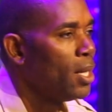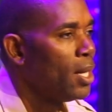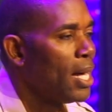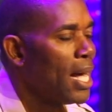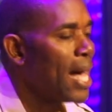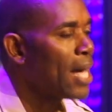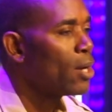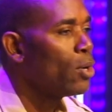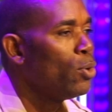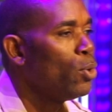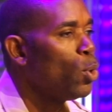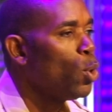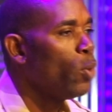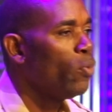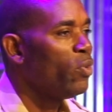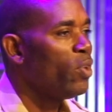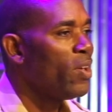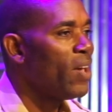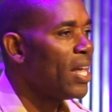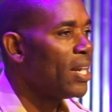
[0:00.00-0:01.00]
I don't know if
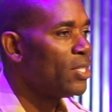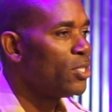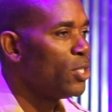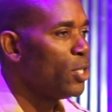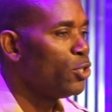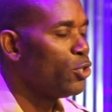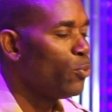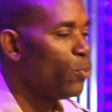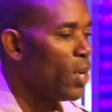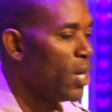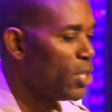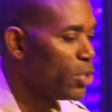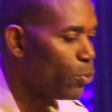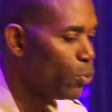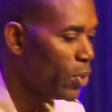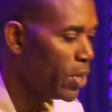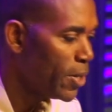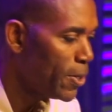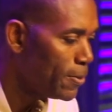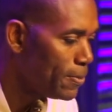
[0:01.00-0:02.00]
you had a situation
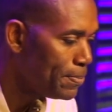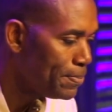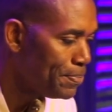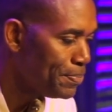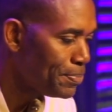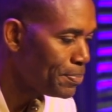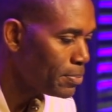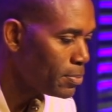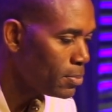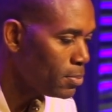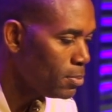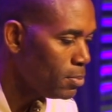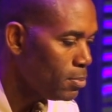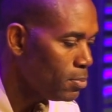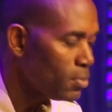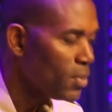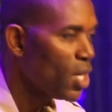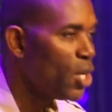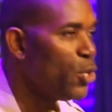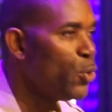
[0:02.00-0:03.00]
where
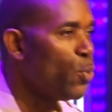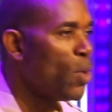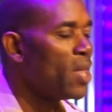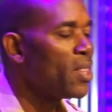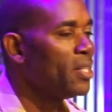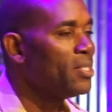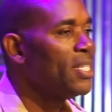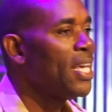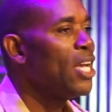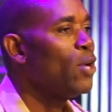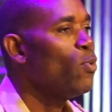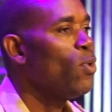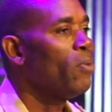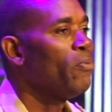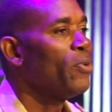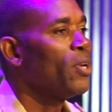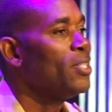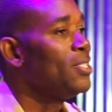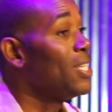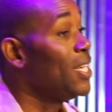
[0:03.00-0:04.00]
you had to take one
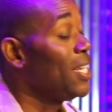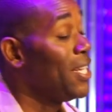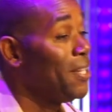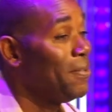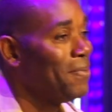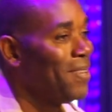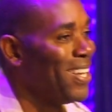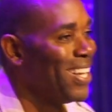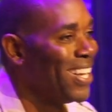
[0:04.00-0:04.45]
for the team.